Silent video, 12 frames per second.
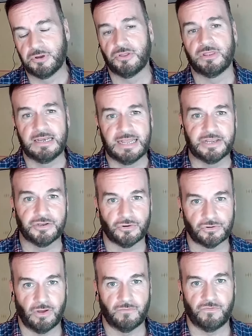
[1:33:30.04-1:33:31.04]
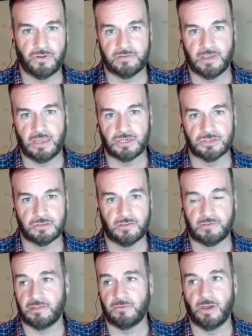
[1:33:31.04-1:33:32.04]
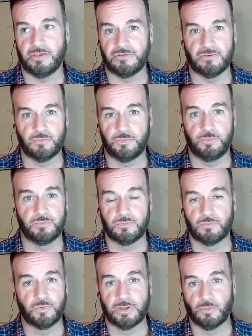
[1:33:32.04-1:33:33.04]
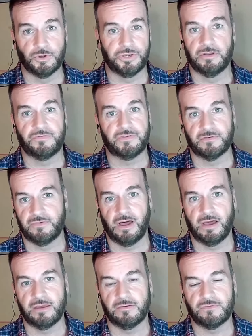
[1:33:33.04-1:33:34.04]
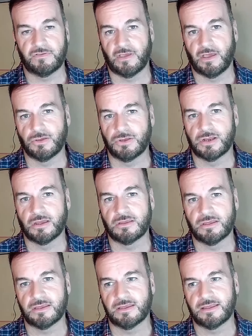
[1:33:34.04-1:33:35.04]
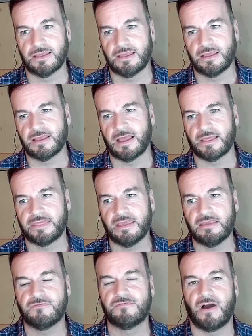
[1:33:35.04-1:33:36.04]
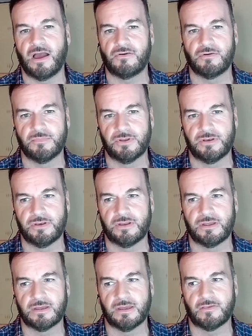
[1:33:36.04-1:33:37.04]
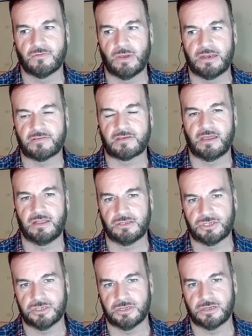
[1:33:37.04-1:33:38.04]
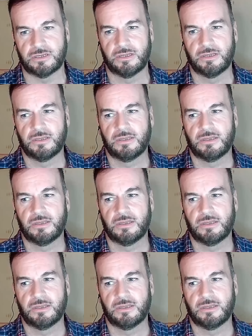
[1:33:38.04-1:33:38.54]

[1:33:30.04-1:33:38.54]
put the lid on confrontation, because otherwise we wouldn't have survived. So, you know, I think environment as well as culture